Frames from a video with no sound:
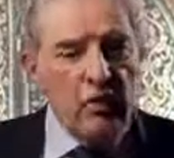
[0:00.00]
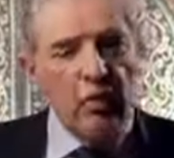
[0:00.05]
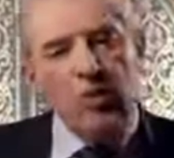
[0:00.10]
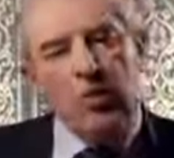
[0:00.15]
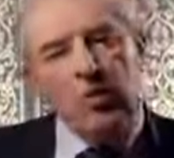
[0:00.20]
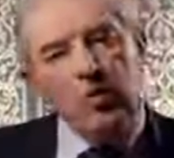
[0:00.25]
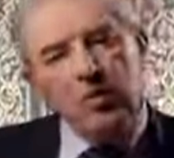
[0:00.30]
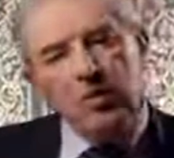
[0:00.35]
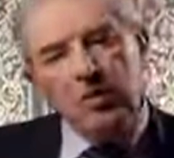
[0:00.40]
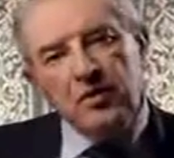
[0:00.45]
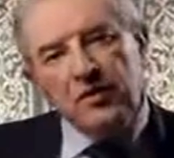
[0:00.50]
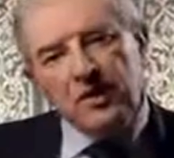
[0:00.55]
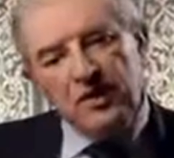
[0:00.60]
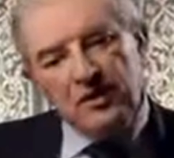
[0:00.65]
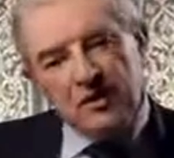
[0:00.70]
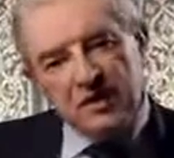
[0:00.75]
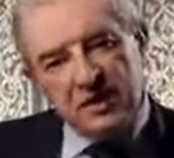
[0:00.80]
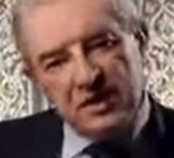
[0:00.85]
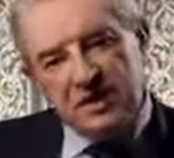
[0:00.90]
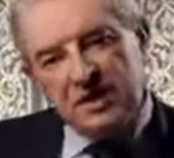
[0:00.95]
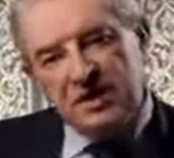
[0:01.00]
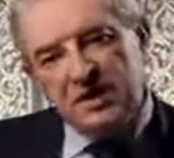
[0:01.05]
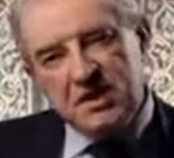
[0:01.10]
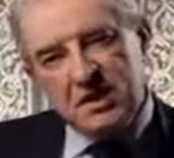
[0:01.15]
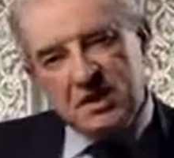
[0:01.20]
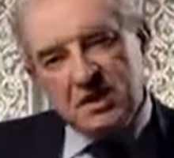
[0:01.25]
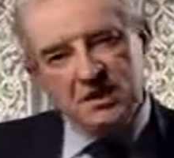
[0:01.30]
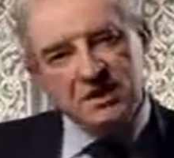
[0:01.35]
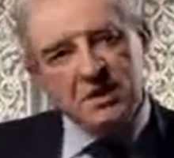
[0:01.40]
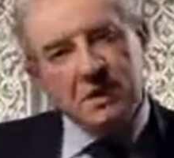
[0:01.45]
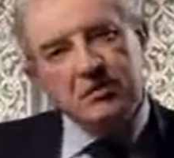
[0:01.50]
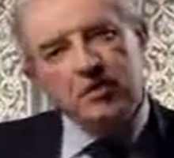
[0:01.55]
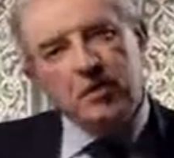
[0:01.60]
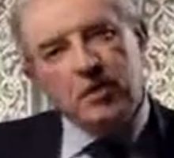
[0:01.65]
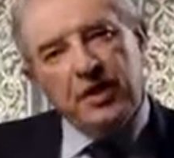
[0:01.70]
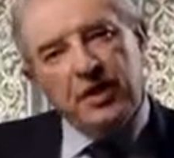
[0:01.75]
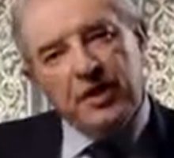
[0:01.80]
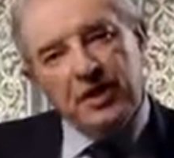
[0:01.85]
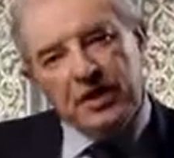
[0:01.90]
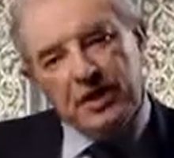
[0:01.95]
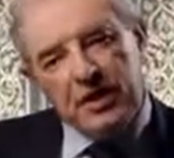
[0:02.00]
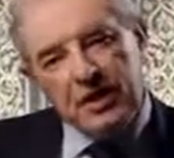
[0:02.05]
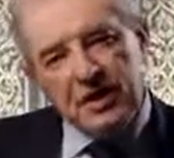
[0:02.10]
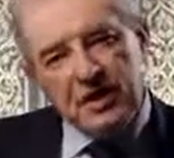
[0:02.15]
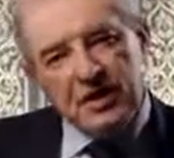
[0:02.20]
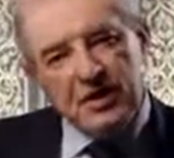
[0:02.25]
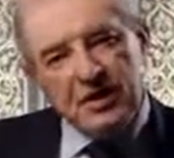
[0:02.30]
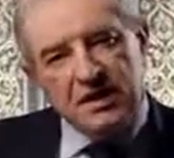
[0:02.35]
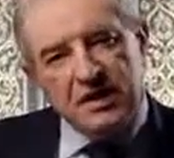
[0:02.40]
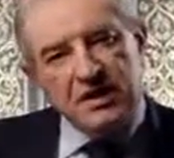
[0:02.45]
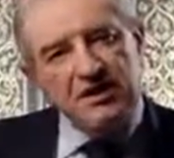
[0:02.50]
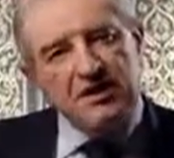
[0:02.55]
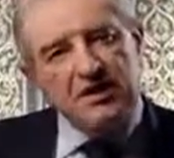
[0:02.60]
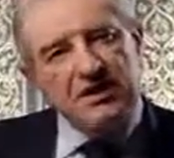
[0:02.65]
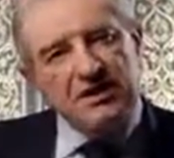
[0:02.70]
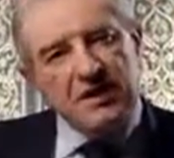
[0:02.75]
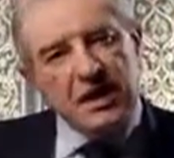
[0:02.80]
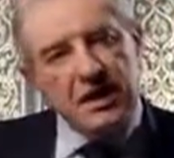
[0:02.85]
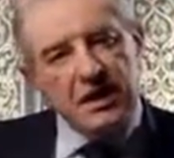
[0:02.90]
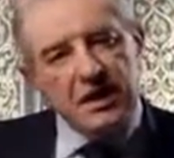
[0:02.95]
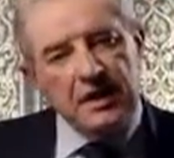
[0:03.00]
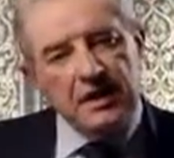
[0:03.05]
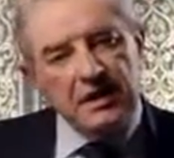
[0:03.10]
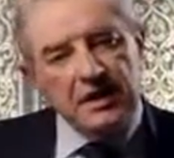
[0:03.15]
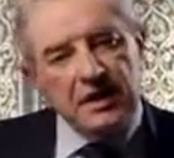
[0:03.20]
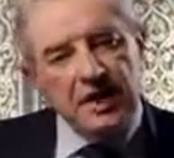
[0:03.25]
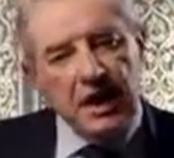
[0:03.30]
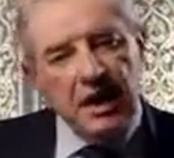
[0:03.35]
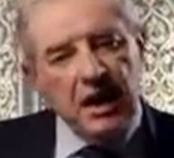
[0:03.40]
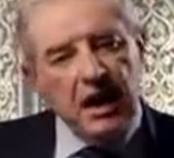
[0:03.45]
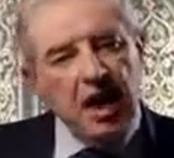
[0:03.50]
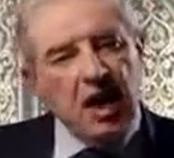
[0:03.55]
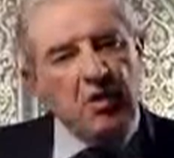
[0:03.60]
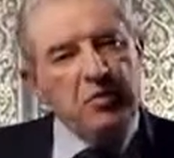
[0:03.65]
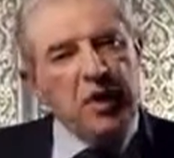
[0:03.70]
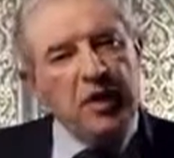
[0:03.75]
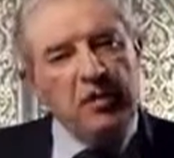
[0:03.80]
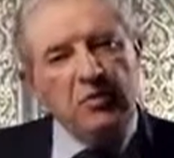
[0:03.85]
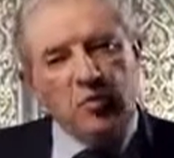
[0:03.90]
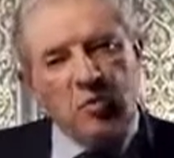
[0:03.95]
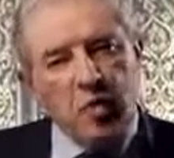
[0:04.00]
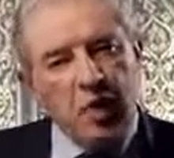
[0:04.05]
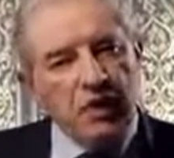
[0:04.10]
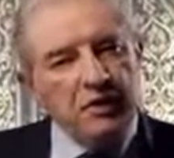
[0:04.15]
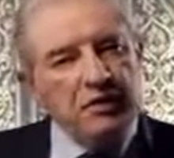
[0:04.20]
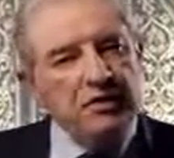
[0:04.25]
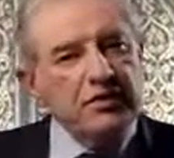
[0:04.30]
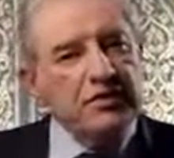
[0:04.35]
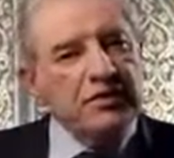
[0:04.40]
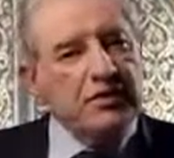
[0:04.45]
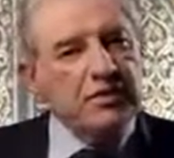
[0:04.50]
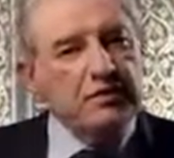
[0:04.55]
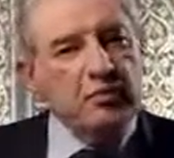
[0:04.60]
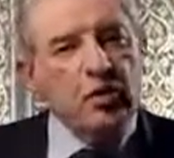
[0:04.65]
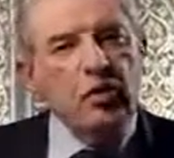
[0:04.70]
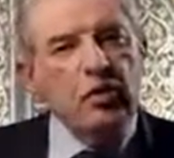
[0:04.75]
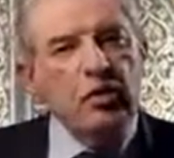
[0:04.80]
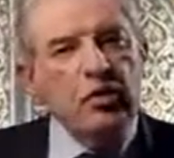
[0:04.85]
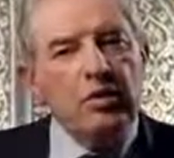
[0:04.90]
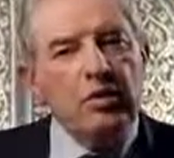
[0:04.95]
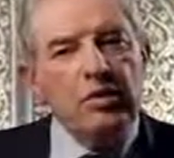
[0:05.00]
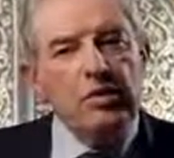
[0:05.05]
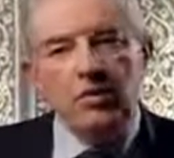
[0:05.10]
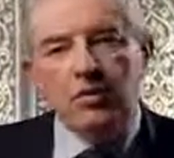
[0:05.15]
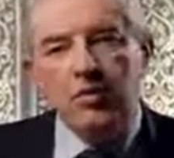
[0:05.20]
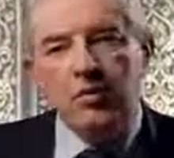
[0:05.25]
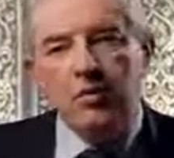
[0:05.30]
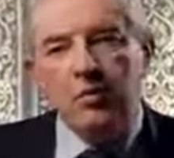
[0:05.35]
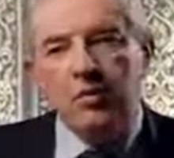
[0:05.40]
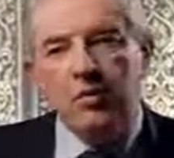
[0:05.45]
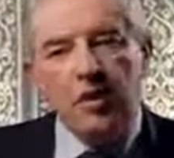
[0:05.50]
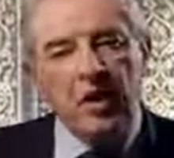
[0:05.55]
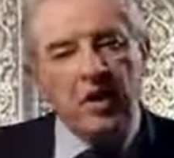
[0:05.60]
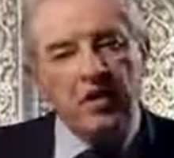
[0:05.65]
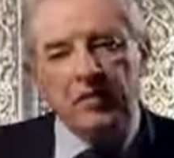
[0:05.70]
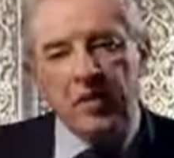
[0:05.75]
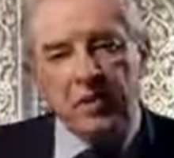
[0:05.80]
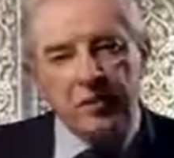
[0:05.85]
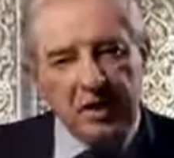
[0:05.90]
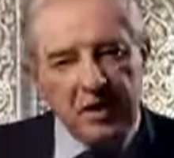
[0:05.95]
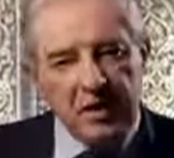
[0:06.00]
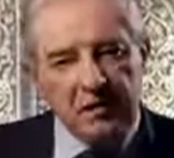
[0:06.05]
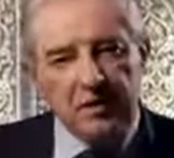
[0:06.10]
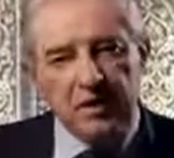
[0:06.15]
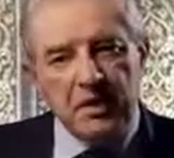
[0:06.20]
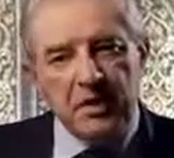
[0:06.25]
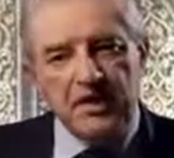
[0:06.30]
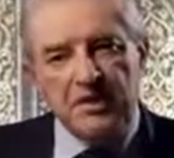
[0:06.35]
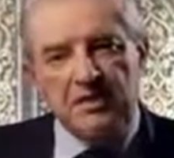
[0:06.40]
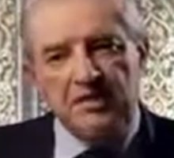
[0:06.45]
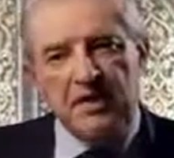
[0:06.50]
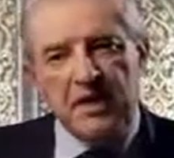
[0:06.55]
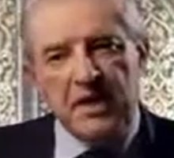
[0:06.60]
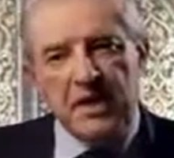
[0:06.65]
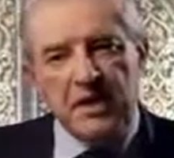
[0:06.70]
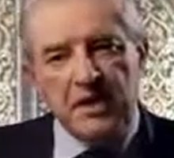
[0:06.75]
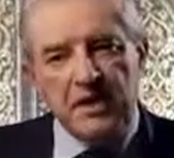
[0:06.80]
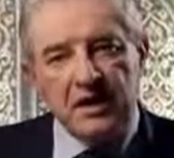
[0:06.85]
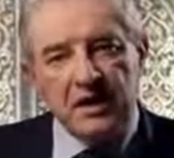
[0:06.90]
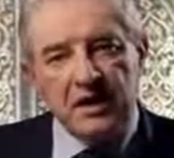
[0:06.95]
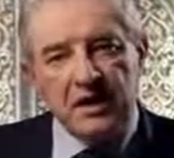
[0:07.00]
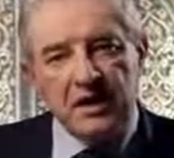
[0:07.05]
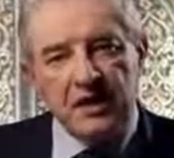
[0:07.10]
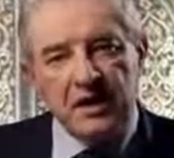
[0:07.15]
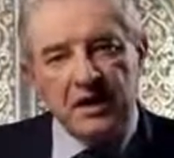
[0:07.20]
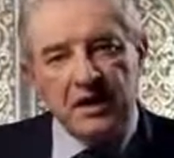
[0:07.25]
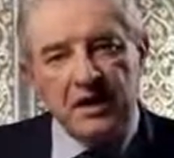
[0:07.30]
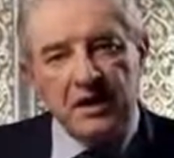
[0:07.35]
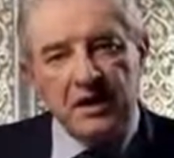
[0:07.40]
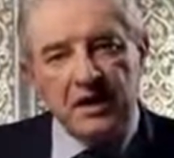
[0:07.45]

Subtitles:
All that this starting point does is to tell us about one small group of the peoples of the earth,